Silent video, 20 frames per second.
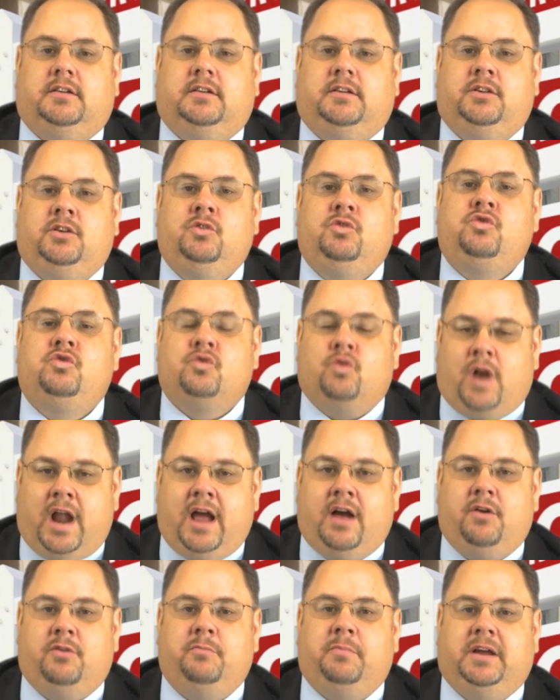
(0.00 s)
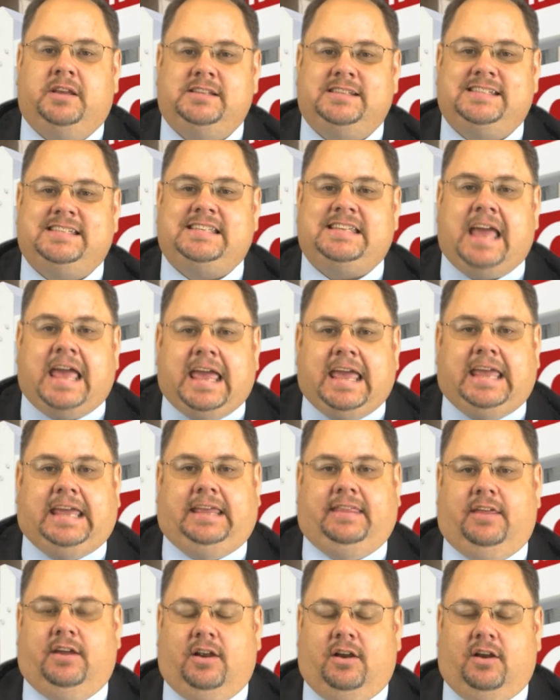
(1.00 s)
You drown by
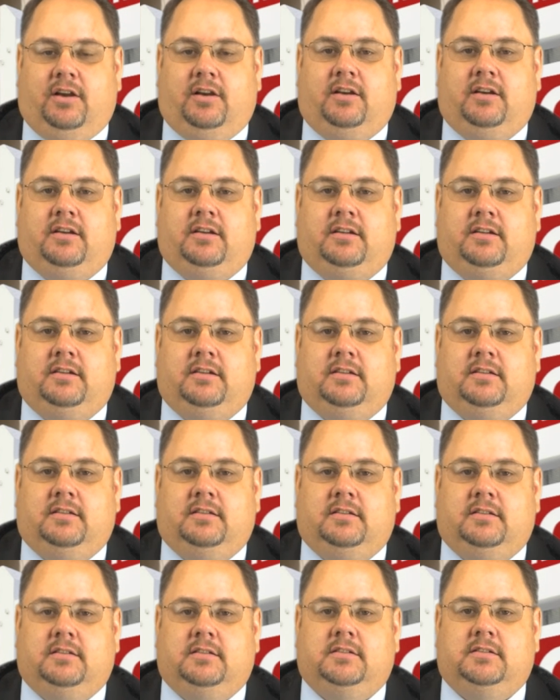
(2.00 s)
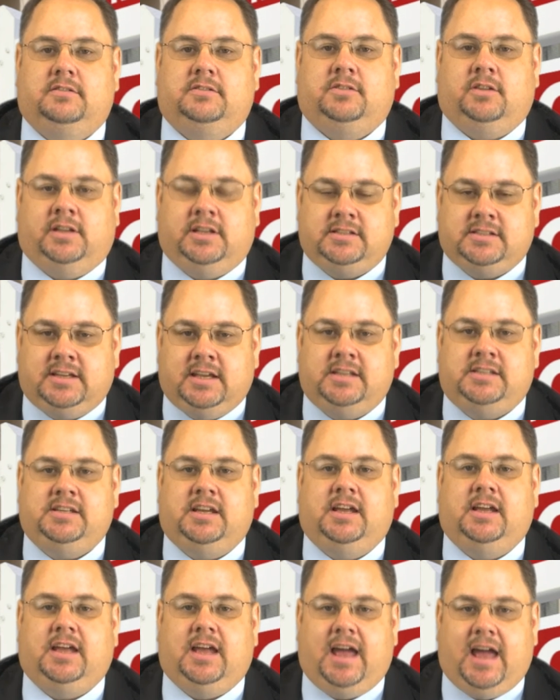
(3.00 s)
staying there. So let's get
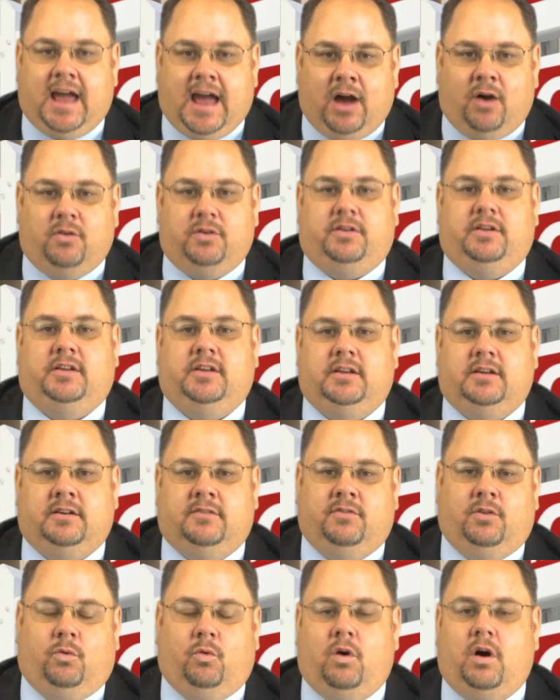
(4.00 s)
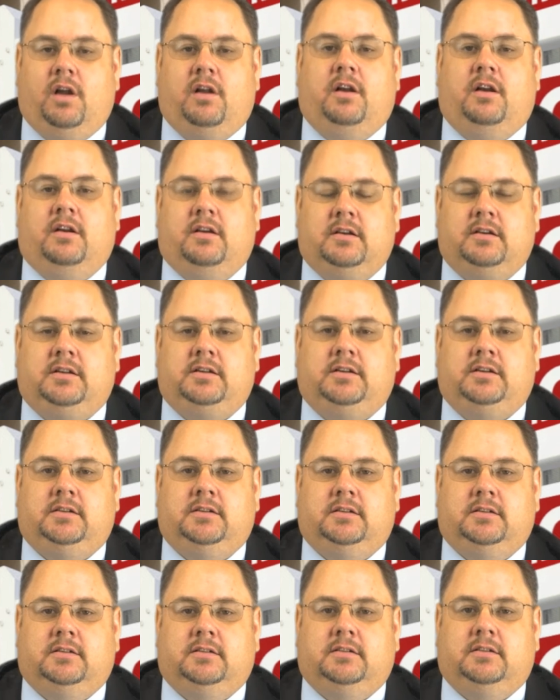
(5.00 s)
you out of the water.
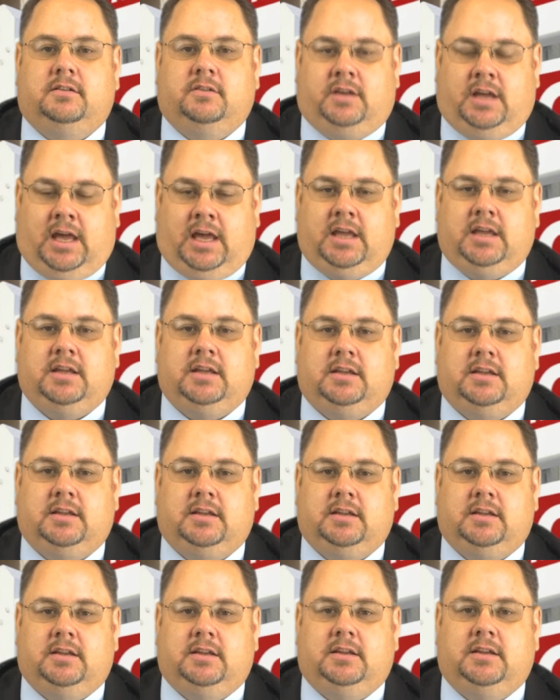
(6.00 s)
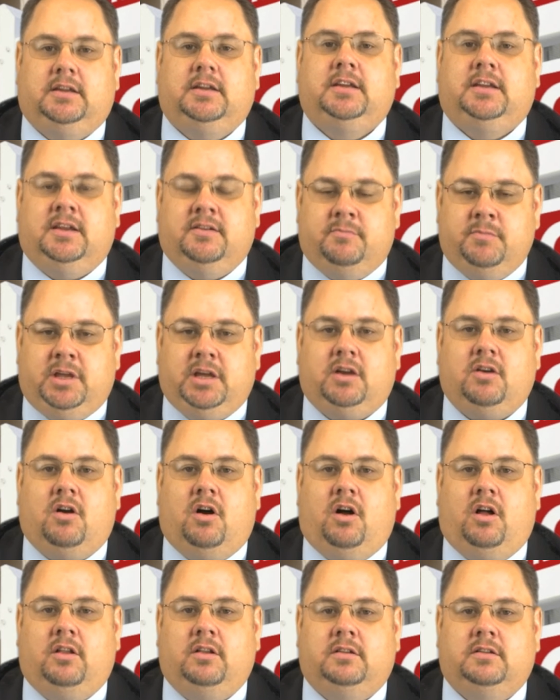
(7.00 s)
Okay? Give me a
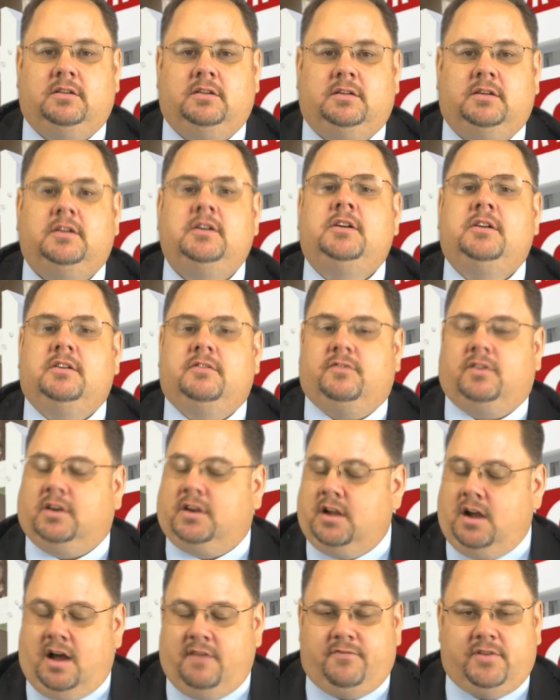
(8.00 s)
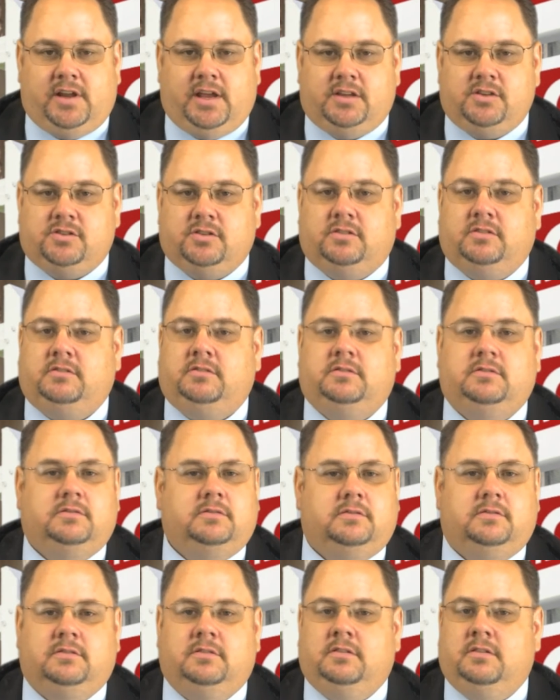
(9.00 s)
call for confidential,
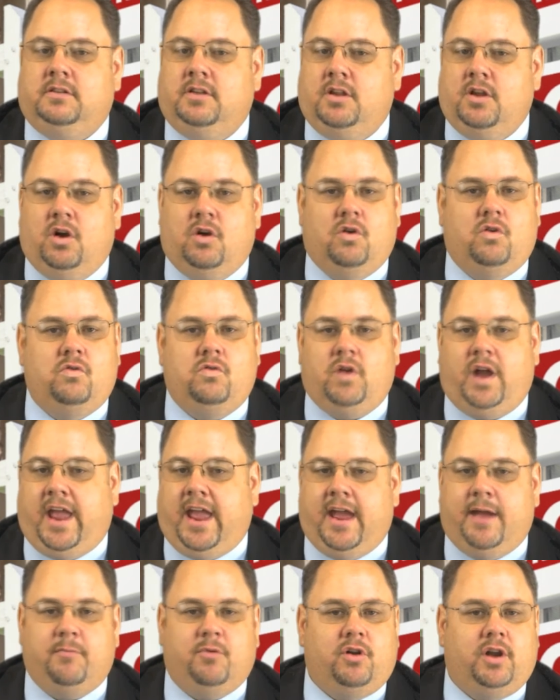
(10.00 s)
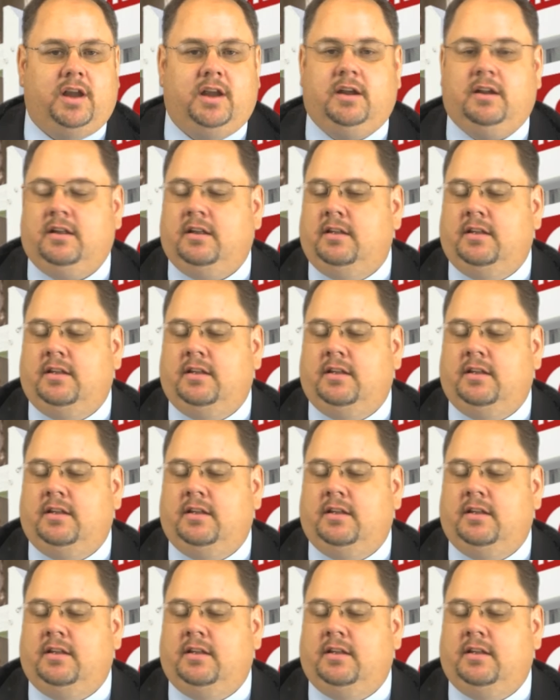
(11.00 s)
no hammering,